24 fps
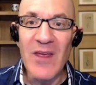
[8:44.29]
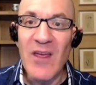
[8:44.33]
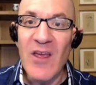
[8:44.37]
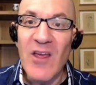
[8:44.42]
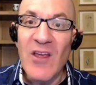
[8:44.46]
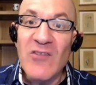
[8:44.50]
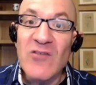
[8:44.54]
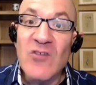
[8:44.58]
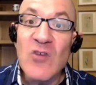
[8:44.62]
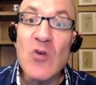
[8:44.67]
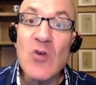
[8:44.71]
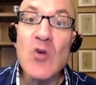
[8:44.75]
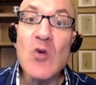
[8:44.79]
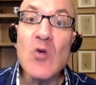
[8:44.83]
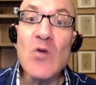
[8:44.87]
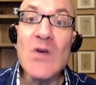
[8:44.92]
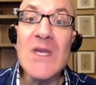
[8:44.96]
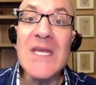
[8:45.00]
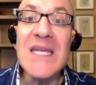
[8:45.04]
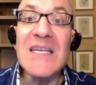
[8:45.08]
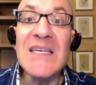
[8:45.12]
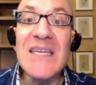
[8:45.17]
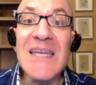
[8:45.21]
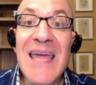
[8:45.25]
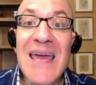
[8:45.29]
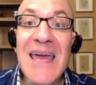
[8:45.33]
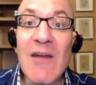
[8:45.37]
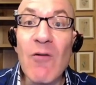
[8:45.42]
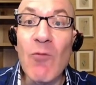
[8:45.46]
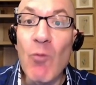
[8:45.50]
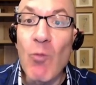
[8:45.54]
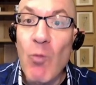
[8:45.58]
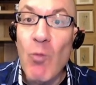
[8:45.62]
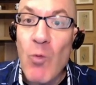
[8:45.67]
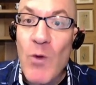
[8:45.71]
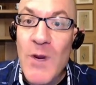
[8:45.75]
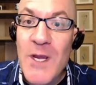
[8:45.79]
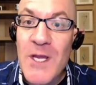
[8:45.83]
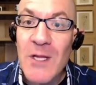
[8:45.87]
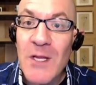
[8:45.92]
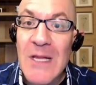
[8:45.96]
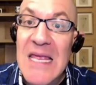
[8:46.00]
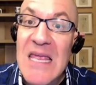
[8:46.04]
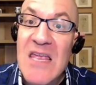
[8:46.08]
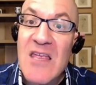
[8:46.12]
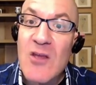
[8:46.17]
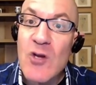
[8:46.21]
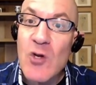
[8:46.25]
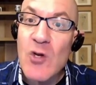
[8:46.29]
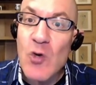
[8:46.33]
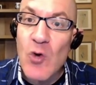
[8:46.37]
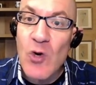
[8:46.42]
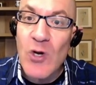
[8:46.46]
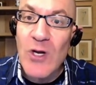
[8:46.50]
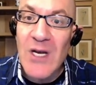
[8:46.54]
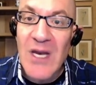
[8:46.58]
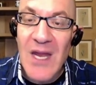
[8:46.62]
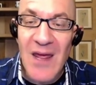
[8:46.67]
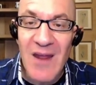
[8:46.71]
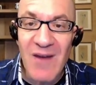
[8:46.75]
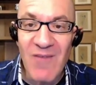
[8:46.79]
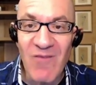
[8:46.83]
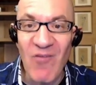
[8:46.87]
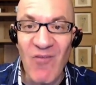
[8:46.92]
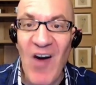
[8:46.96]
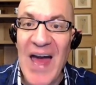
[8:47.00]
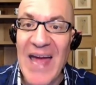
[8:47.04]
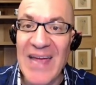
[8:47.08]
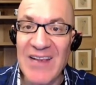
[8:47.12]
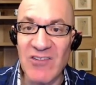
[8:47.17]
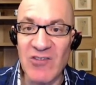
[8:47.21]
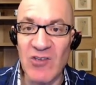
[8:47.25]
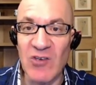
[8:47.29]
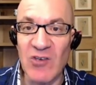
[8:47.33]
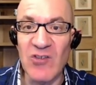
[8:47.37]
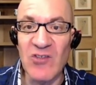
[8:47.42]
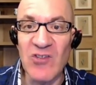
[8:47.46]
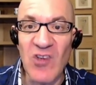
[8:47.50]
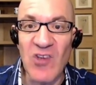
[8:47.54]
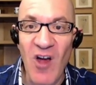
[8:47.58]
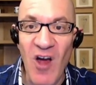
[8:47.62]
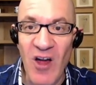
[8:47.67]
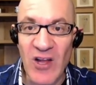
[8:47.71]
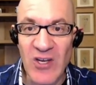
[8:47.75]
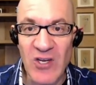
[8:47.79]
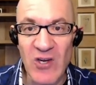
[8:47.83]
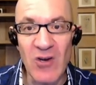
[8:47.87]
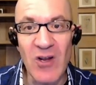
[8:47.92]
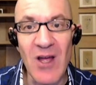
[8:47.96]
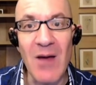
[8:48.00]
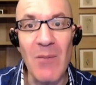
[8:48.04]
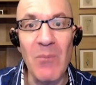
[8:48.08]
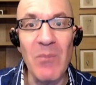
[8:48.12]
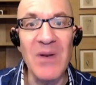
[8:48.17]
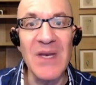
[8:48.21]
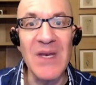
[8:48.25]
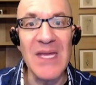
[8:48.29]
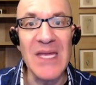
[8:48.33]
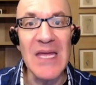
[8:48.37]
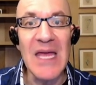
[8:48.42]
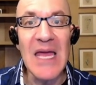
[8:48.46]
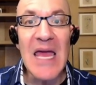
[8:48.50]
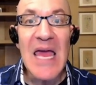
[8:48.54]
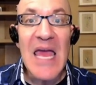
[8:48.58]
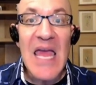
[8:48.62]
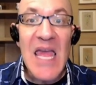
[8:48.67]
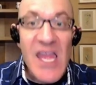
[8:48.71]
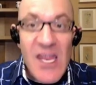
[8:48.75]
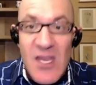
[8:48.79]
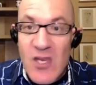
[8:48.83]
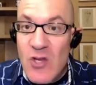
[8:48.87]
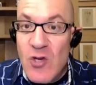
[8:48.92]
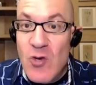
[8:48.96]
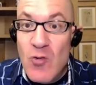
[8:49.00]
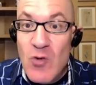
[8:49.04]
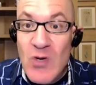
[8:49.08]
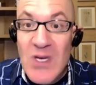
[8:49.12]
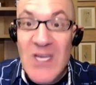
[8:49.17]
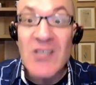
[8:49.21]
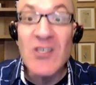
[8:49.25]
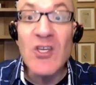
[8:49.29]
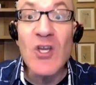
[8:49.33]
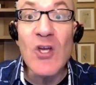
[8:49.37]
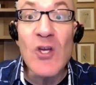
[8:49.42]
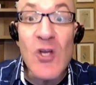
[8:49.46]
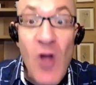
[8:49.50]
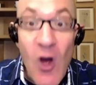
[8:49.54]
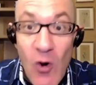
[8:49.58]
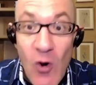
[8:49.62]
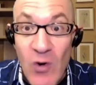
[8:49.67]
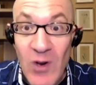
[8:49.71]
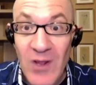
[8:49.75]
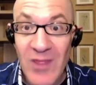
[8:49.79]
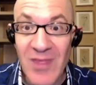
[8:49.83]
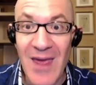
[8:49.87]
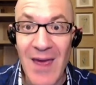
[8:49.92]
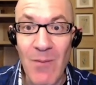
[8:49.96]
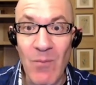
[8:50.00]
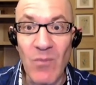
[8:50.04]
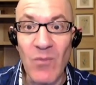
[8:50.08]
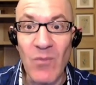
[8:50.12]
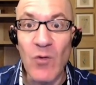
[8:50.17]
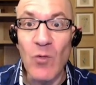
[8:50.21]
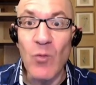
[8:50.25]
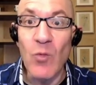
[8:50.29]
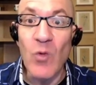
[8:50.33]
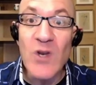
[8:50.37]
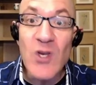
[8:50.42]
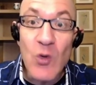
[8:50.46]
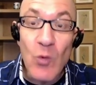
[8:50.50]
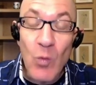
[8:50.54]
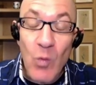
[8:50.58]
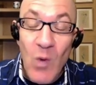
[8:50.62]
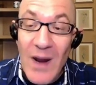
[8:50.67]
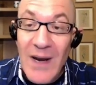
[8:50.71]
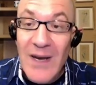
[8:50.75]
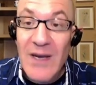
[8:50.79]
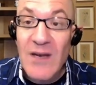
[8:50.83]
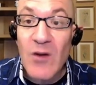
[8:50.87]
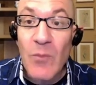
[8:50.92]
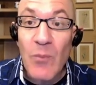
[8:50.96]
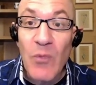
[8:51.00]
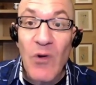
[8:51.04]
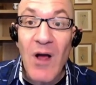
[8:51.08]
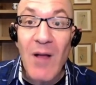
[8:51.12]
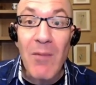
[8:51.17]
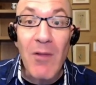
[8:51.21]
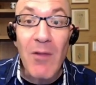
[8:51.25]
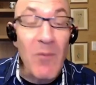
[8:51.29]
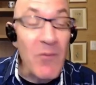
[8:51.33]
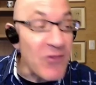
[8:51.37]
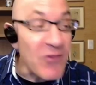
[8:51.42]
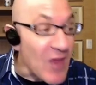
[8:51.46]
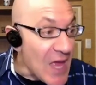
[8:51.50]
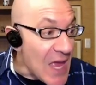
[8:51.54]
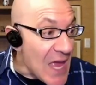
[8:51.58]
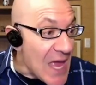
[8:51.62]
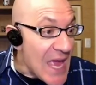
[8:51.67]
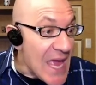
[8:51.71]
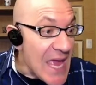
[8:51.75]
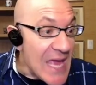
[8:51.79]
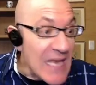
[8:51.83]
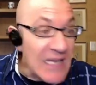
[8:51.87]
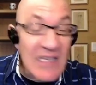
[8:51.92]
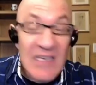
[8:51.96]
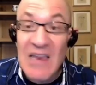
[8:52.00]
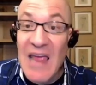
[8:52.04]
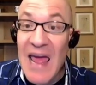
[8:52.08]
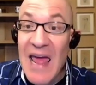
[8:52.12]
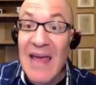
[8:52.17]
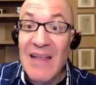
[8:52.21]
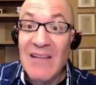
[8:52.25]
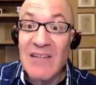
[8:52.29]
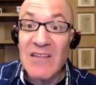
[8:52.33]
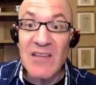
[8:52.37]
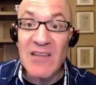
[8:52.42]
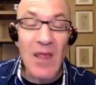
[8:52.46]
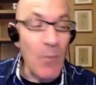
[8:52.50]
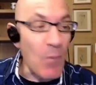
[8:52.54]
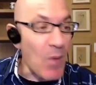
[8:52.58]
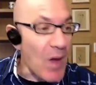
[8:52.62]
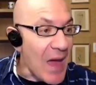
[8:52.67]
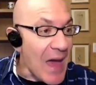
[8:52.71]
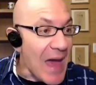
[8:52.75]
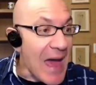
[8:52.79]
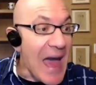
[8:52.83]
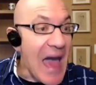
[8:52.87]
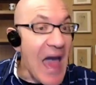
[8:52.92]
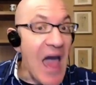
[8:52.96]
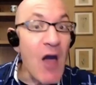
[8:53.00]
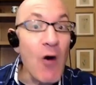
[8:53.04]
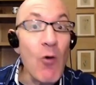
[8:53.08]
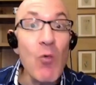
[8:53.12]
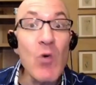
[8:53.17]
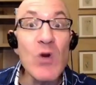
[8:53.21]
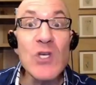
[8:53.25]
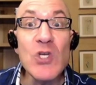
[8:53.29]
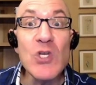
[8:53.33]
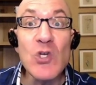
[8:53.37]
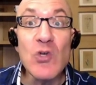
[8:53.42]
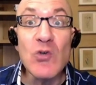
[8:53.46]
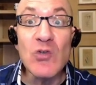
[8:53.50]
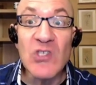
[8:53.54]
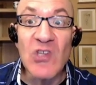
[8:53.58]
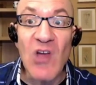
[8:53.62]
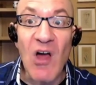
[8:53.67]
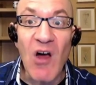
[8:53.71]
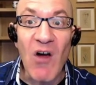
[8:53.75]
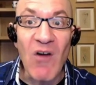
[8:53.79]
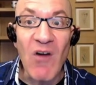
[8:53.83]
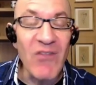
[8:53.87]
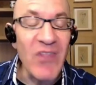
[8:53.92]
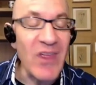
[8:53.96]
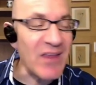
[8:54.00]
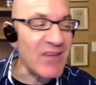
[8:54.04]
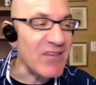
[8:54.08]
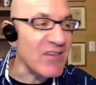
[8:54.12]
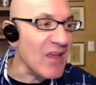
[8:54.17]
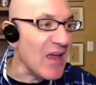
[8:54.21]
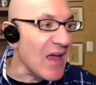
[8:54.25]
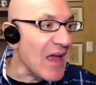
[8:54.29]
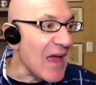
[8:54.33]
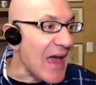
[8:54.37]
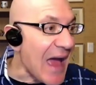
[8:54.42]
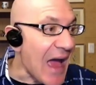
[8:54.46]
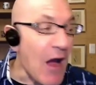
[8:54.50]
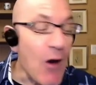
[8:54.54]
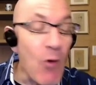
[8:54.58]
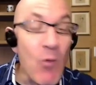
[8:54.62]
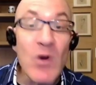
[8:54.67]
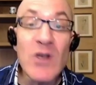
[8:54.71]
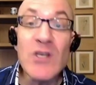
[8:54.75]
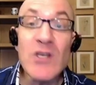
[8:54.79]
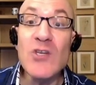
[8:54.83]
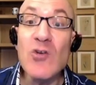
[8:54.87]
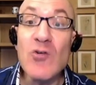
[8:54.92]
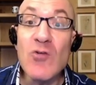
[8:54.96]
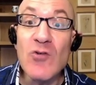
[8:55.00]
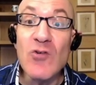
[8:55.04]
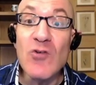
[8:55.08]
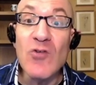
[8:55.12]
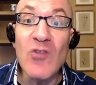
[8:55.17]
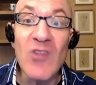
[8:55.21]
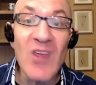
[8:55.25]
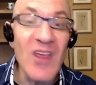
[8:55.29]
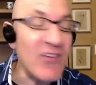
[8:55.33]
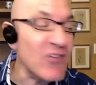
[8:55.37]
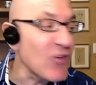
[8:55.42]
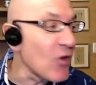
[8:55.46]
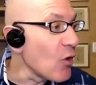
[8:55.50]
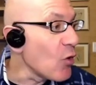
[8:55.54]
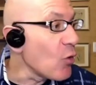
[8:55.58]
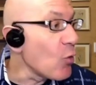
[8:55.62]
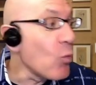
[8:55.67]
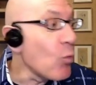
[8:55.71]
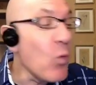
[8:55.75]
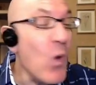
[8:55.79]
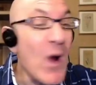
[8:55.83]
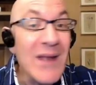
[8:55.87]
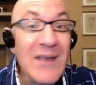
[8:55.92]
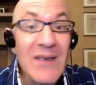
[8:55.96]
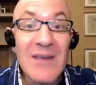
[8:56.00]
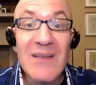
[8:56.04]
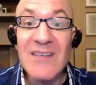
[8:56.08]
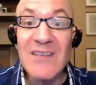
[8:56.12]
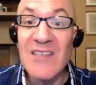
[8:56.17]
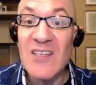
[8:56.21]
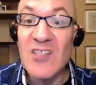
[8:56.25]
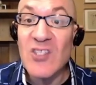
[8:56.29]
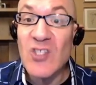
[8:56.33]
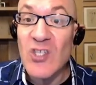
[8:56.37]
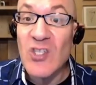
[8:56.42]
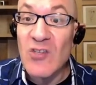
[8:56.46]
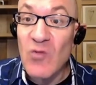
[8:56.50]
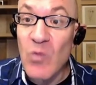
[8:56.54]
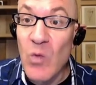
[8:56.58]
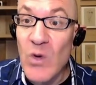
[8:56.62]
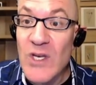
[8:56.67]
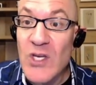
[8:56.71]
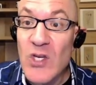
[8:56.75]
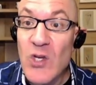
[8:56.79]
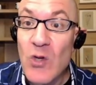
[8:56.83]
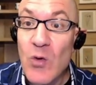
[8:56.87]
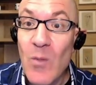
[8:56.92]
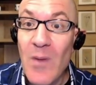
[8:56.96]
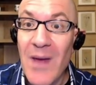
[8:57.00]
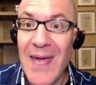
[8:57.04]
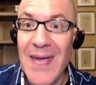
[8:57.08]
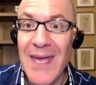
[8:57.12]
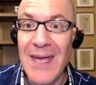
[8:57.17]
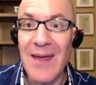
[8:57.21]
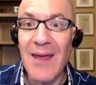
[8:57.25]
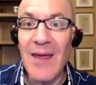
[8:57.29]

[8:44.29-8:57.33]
So you need to get really good advisors on your company. And you need to go to them when you run into problems and ask them, how would you solve this? How would you do this? What decisions would you make?